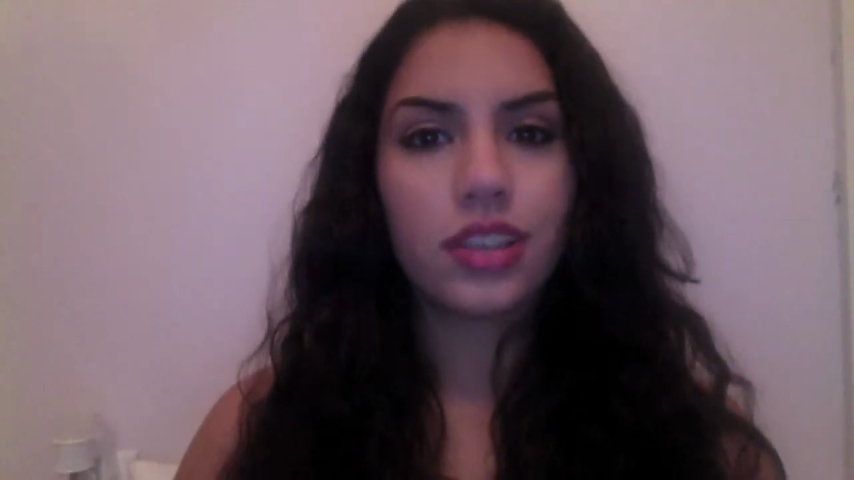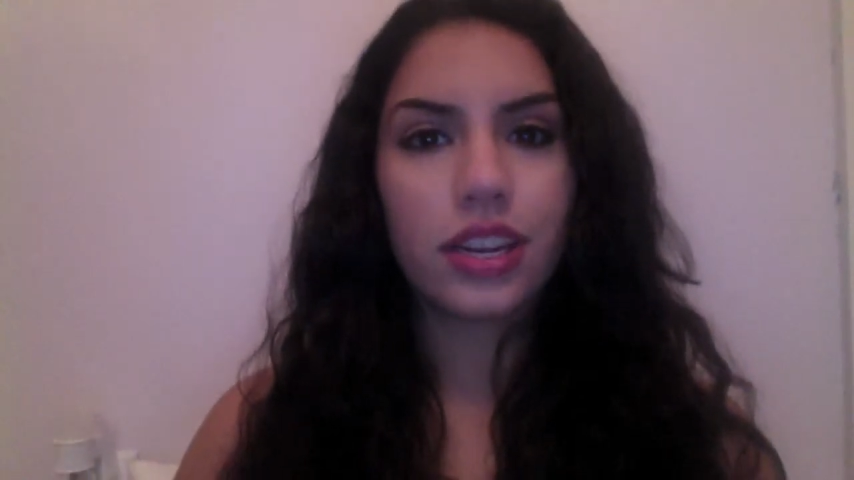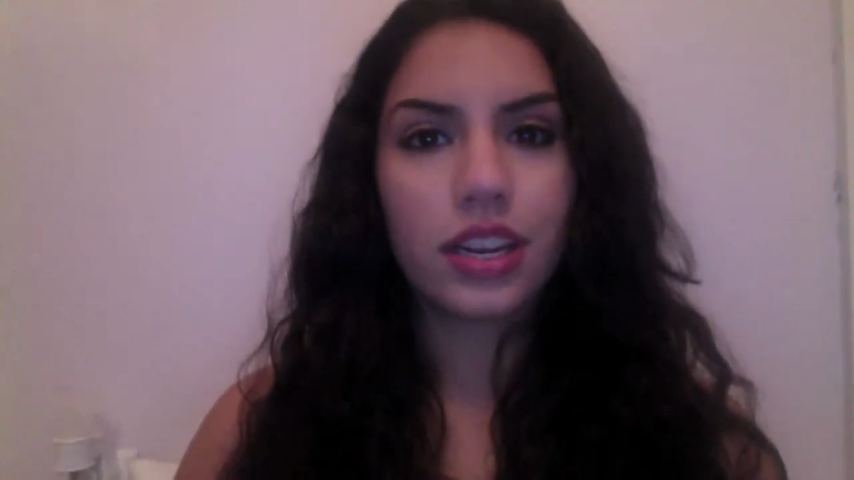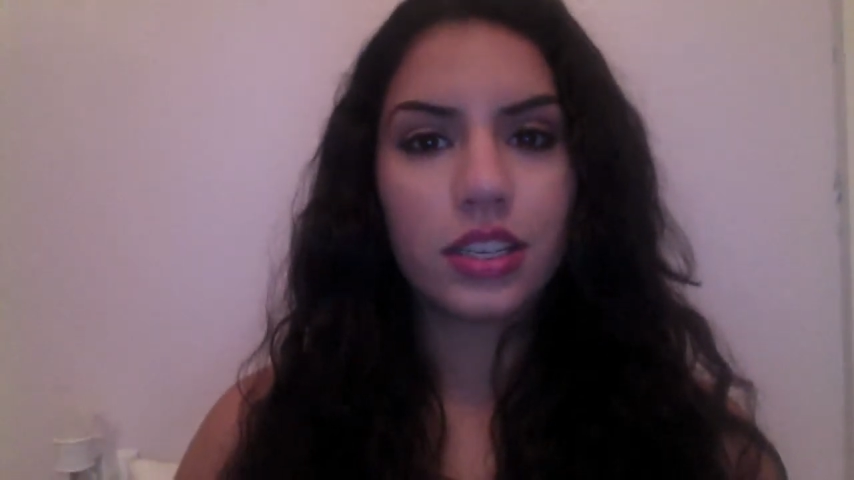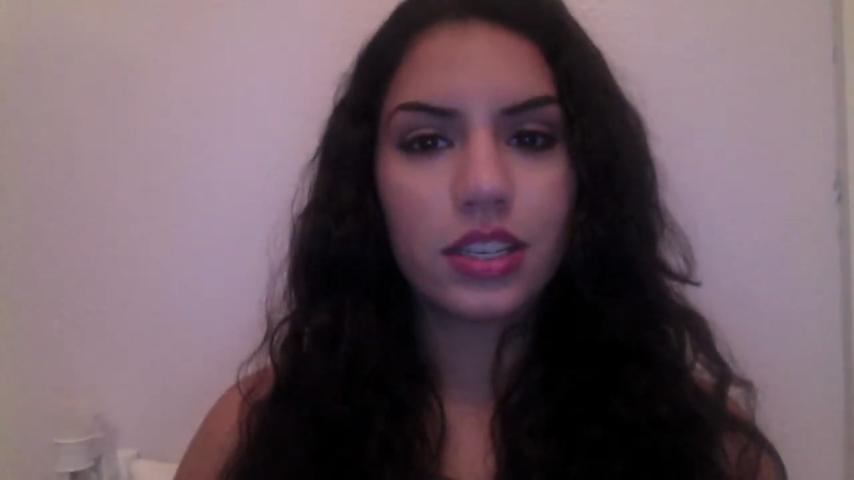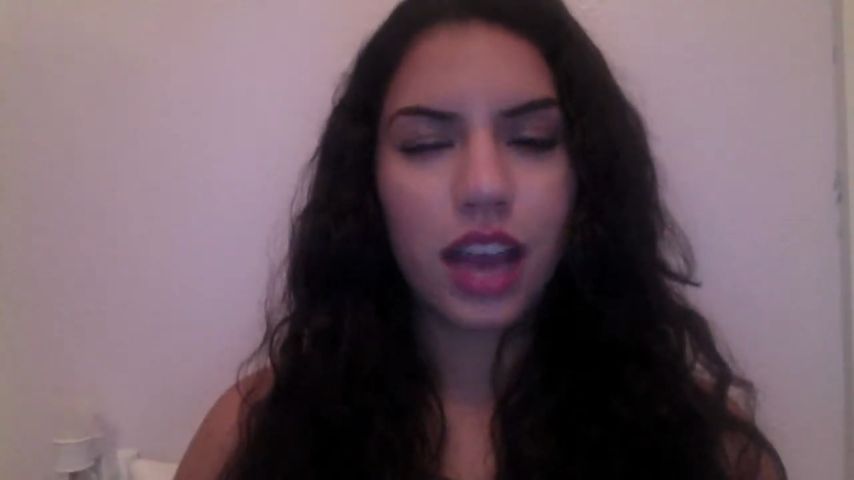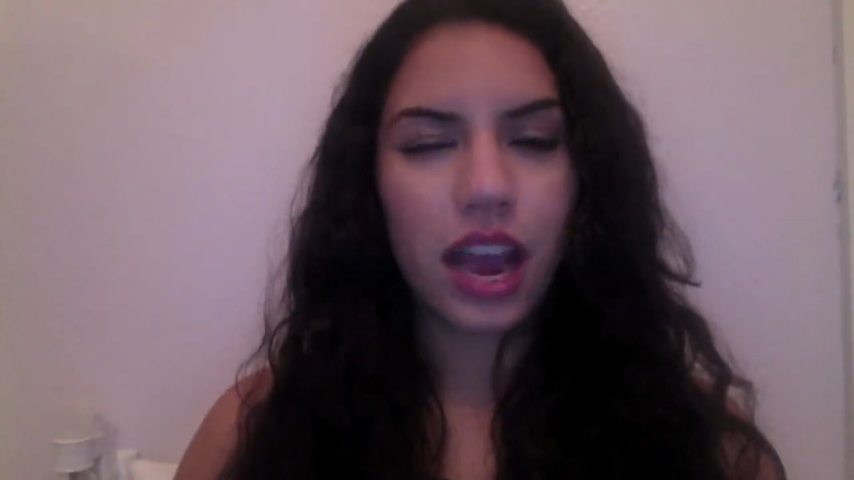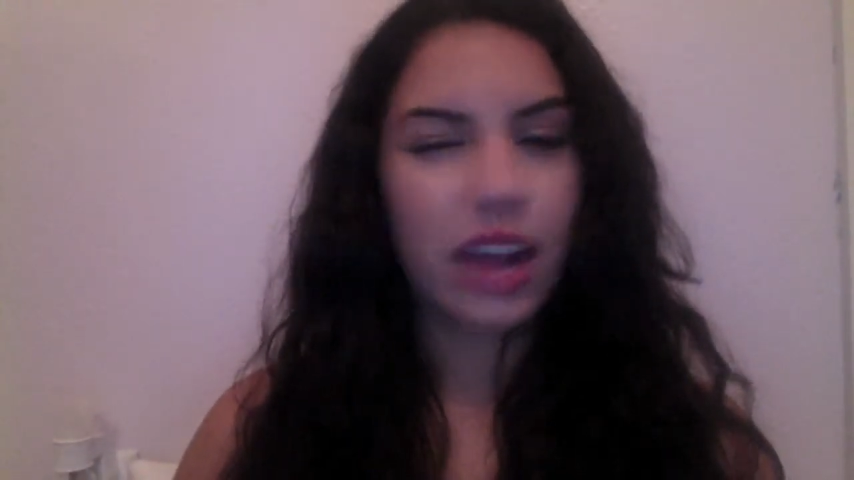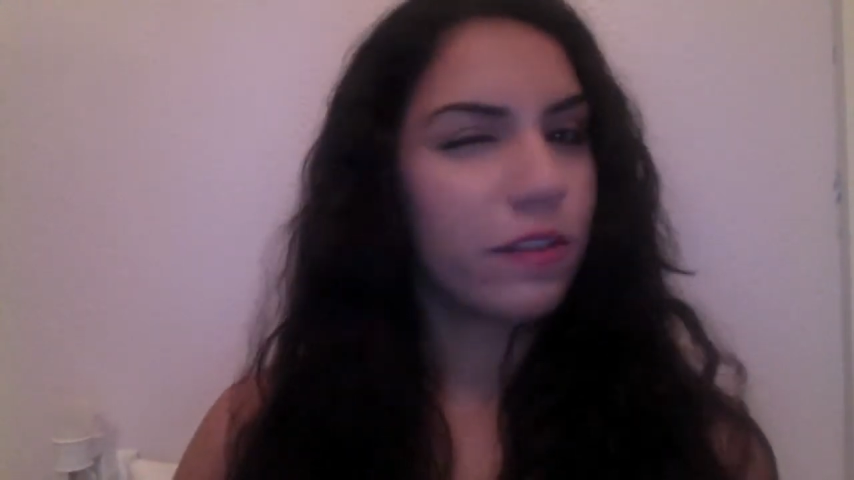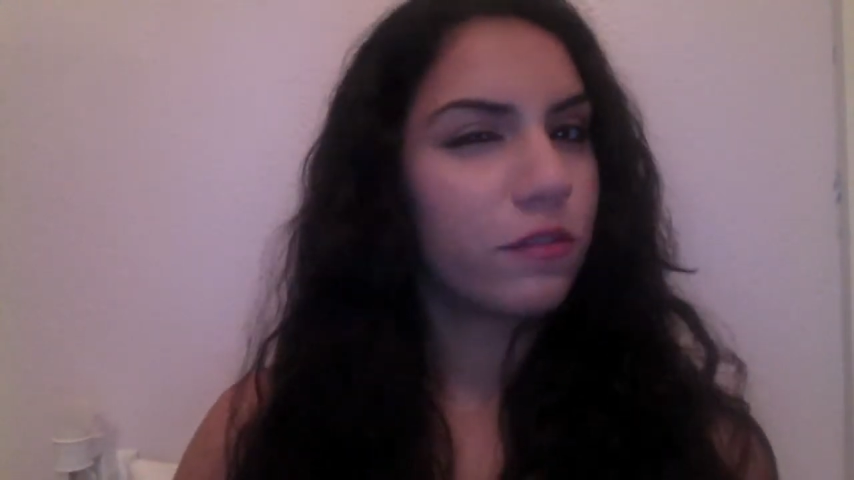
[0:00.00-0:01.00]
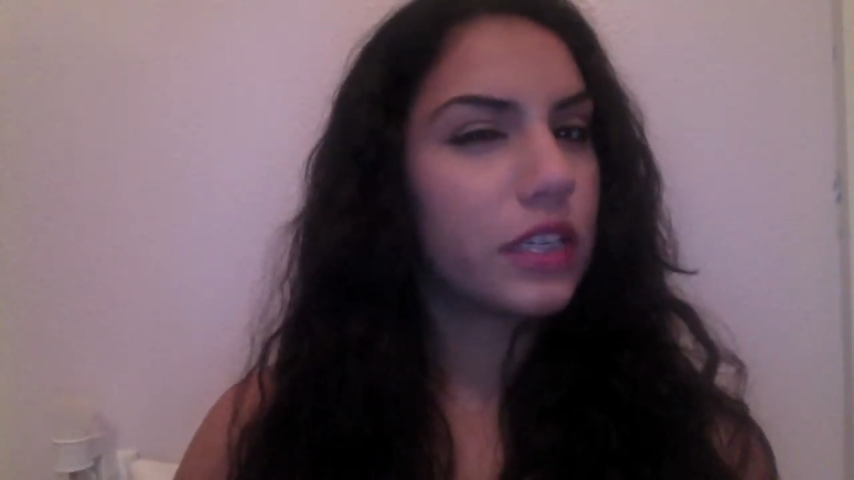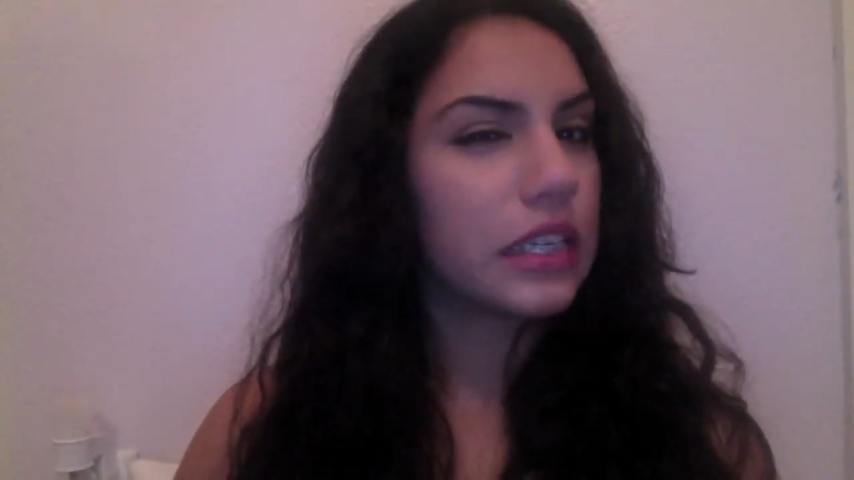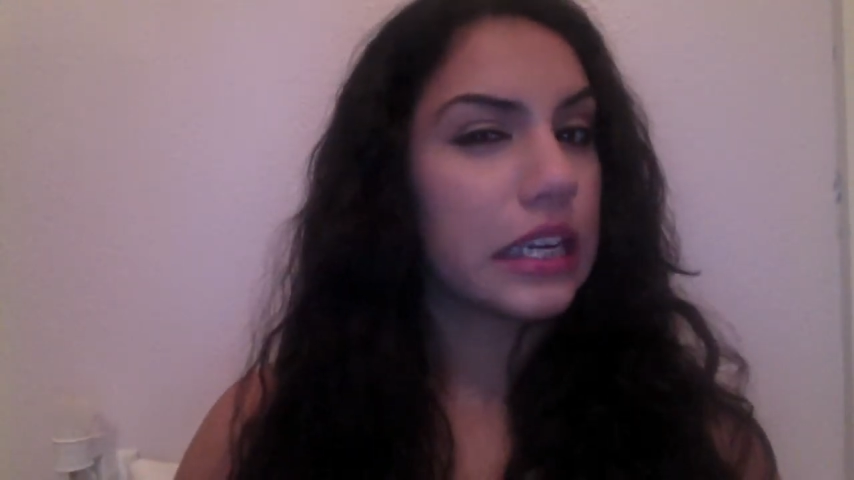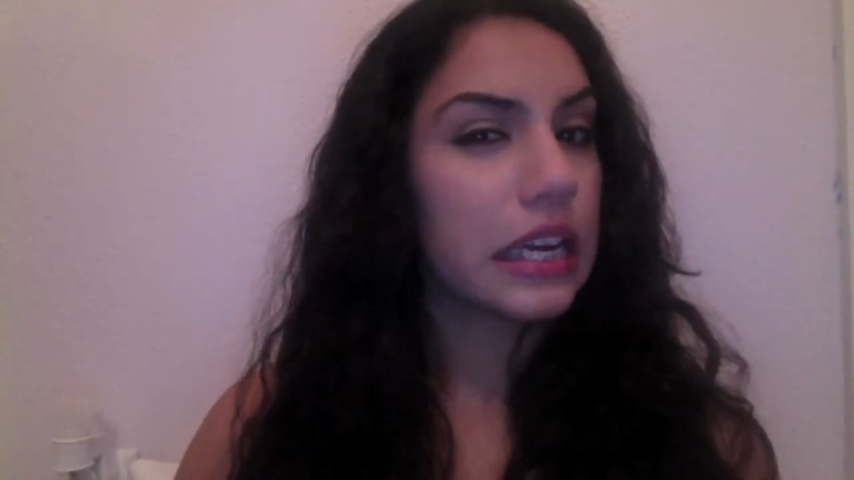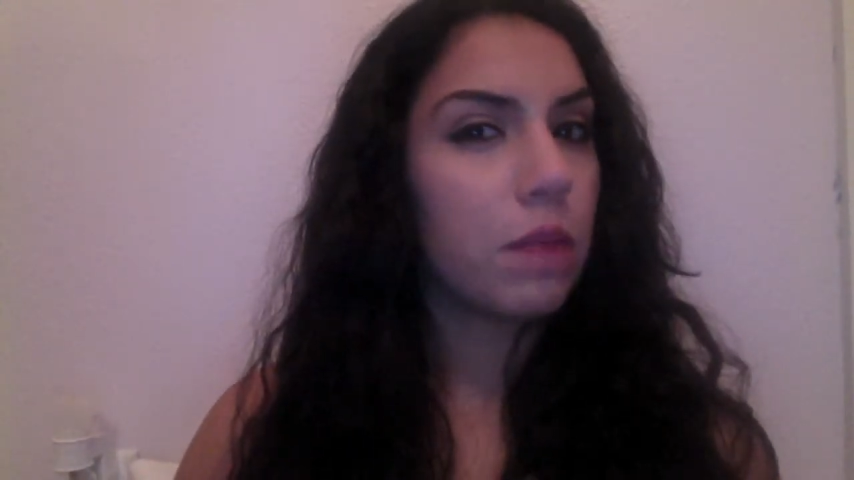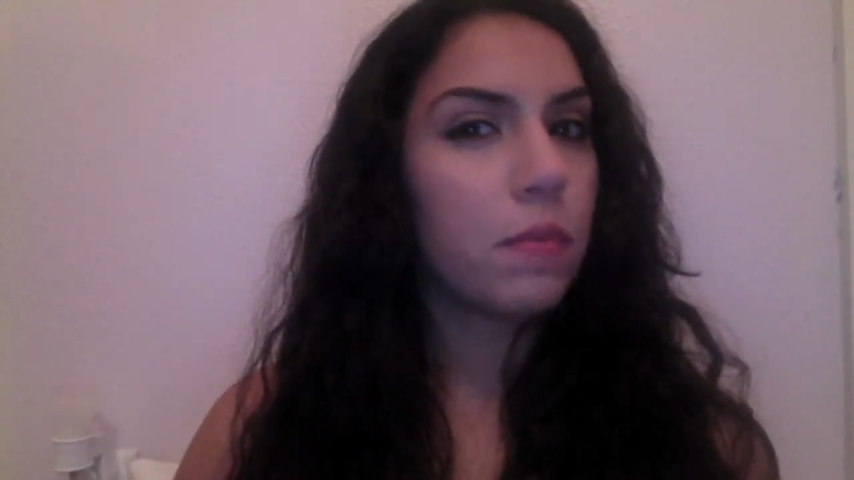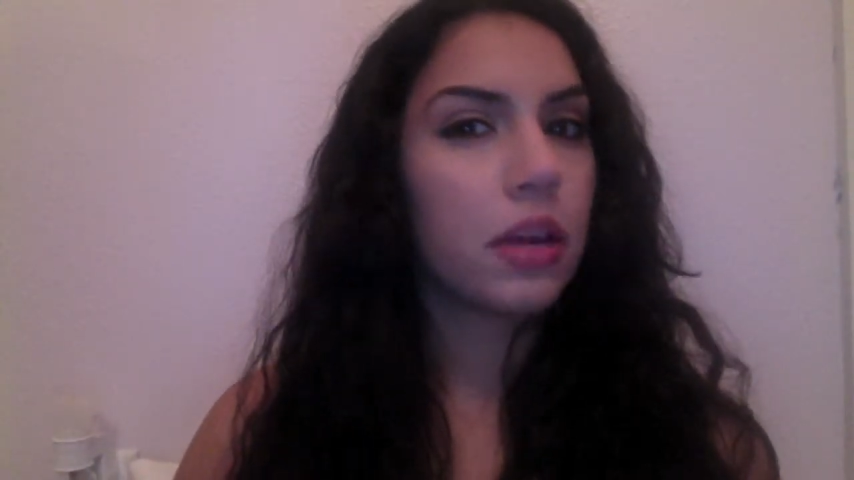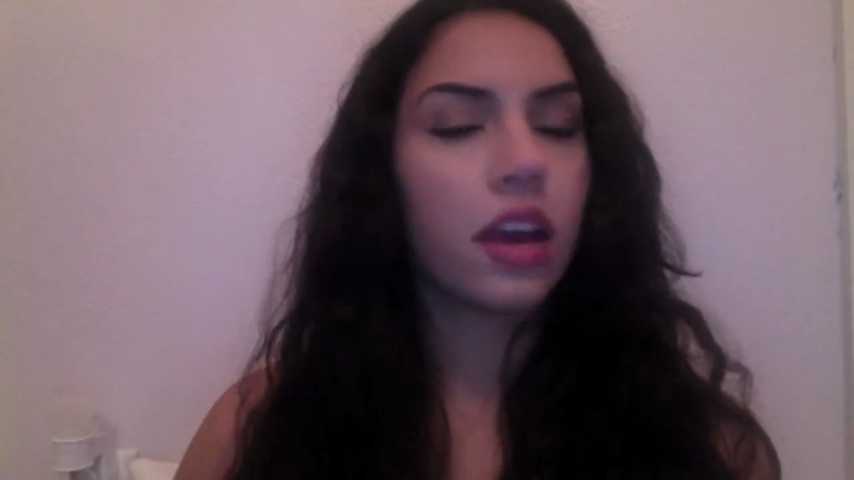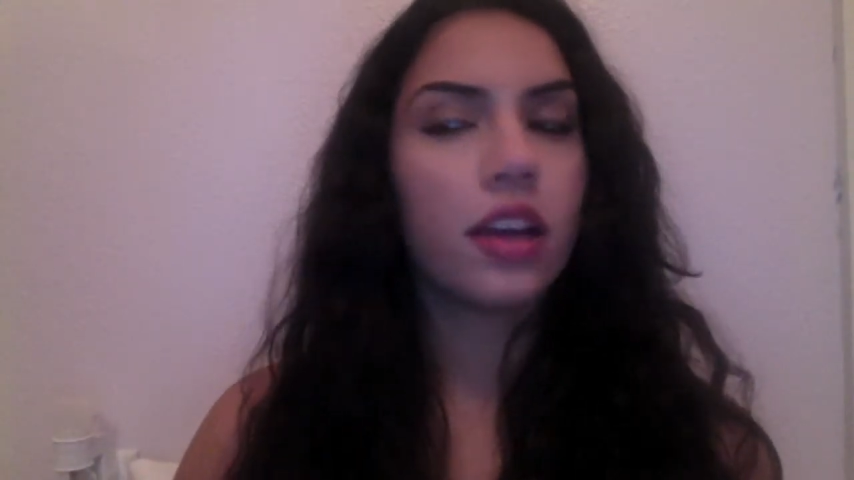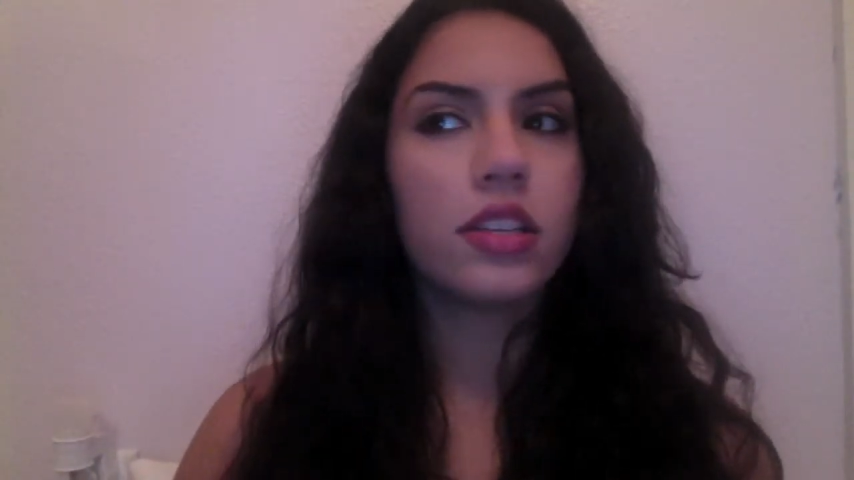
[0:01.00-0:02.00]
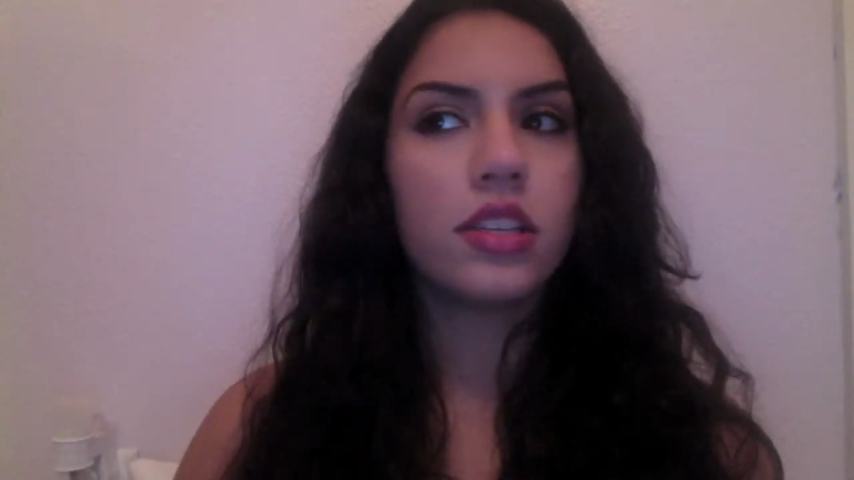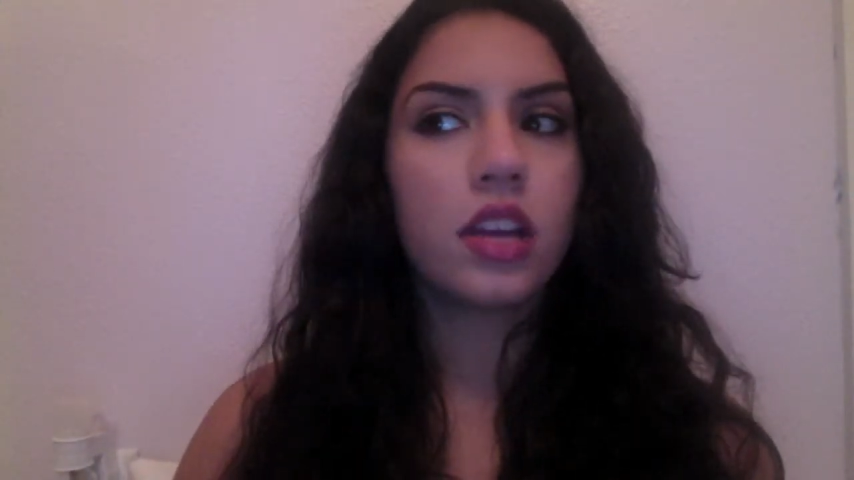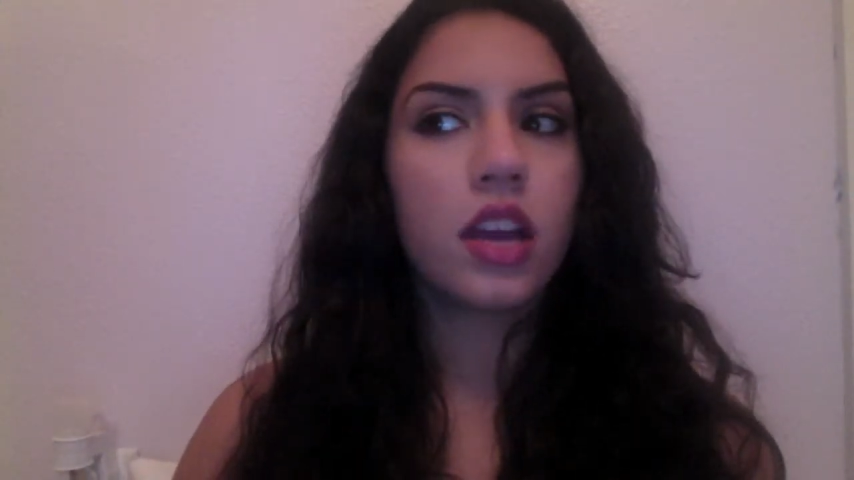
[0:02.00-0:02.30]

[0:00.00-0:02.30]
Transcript: it is kind of risky because